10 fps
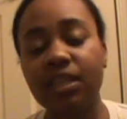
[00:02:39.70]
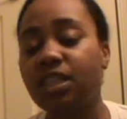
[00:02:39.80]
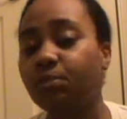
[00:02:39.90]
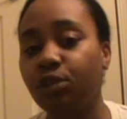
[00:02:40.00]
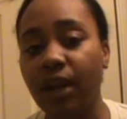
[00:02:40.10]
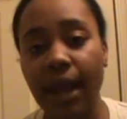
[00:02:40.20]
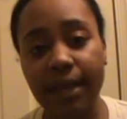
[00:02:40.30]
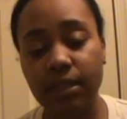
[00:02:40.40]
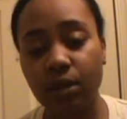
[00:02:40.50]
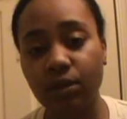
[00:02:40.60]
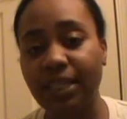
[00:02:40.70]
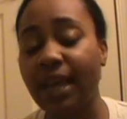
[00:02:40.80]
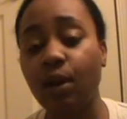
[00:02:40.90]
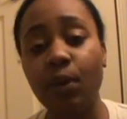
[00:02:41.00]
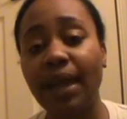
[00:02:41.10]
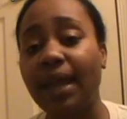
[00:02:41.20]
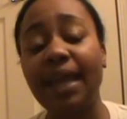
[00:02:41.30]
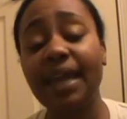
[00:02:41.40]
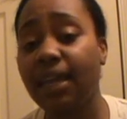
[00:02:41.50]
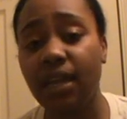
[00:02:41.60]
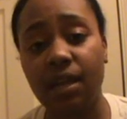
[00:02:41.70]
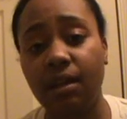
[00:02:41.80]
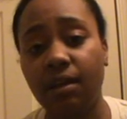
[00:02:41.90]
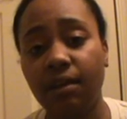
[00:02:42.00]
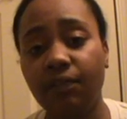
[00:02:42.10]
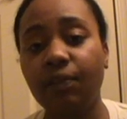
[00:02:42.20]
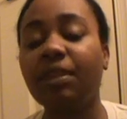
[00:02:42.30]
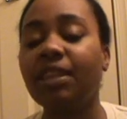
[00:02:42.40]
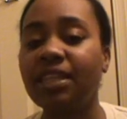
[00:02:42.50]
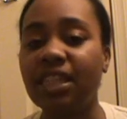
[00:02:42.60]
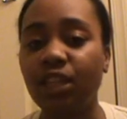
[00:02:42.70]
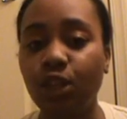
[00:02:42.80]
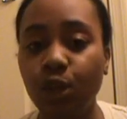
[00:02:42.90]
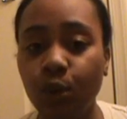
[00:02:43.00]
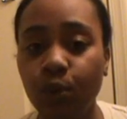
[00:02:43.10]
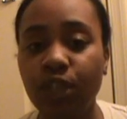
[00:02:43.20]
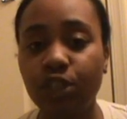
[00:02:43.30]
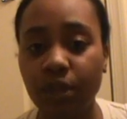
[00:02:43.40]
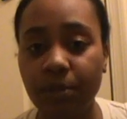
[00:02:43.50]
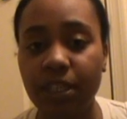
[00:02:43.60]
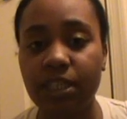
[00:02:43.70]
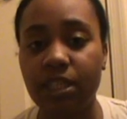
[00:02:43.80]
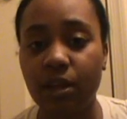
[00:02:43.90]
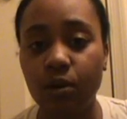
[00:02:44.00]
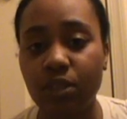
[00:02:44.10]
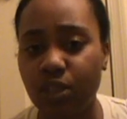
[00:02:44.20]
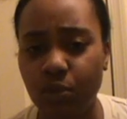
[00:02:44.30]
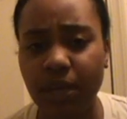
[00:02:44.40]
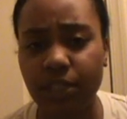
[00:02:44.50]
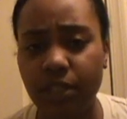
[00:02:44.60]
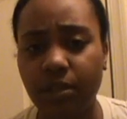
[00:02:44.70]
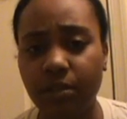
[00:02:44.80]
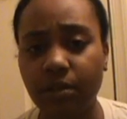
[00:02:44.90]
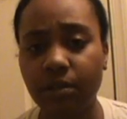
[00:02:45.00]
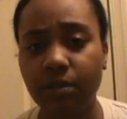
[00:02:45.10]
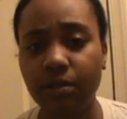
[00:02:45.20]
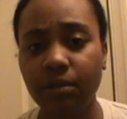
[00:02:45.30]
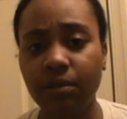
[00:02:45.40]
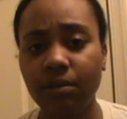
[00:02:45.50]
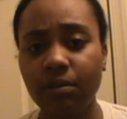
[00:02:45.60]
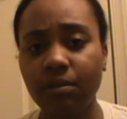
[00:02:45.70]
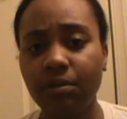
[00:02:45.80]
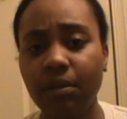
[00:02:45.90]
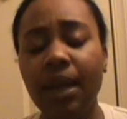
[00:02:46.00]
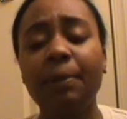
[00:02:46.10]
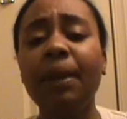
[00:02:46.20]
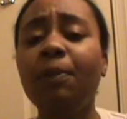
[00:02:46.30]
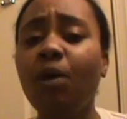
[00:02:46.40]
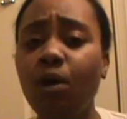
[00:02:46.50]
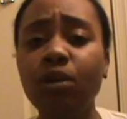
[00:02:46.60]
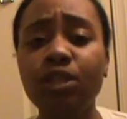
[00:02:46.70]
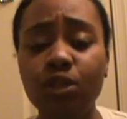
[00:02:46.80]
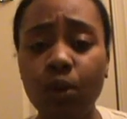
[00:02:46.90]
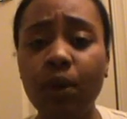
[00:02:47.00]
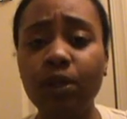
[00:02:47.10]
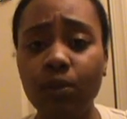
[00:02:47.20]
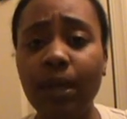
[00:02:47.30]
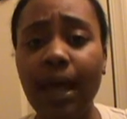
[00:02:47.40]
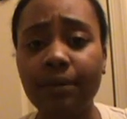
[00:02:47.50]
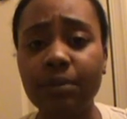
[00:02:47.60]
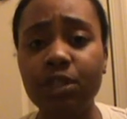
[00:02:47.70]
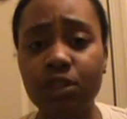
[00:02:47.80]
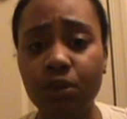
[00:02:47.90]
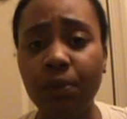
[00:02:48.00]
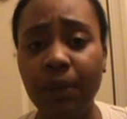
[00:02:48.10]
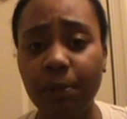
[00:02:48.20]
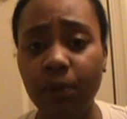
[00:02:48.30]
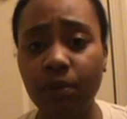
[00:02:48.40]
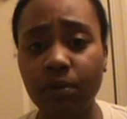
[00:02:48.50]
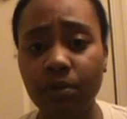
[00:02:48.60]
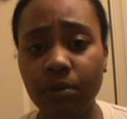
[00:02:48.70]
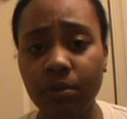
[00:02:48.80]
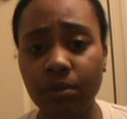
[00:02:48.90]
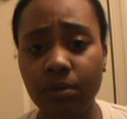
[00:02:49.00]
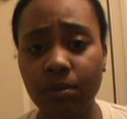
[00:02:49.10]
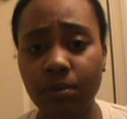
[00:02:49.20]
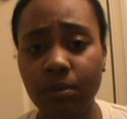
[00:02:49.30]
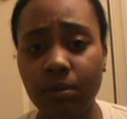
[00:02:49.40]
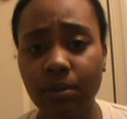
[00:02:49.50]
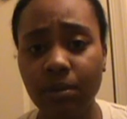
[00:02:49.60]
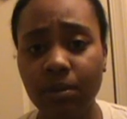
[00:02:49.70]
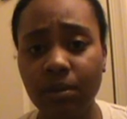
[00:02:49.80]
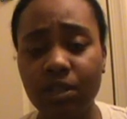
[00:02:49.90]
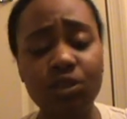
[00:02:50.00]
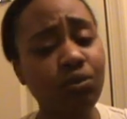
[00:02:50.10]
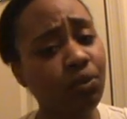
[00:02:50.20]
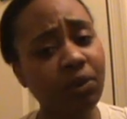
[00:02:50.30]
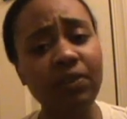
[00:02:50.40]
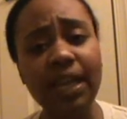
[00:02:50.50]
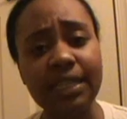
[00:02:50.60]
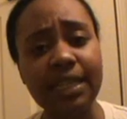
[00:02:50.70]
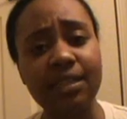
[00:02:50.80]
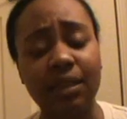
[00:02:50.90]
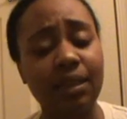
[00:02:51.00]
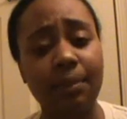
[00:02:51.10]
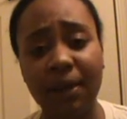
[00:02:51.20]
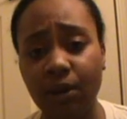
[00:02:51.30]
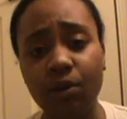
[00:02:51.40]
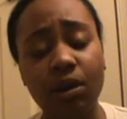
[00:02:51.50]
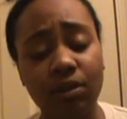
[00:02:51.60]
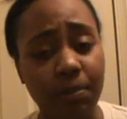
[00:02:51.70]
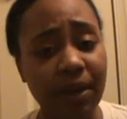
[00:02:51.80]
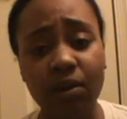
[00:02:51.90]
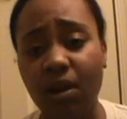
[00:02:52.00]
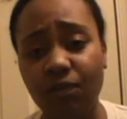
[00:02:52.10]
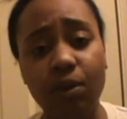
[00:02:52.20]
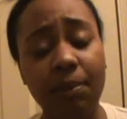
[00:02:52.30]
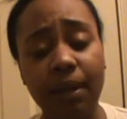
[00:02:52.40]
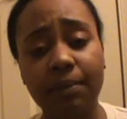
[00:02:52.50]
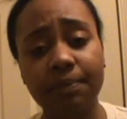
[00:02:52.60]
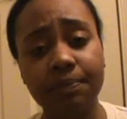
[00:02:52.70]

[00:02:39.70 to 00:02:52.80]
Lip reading: subtract or take away any from the things that you contributed to the whole situation. People only do what you allow them to do, people. The sooner we realize that, the better off we'll be.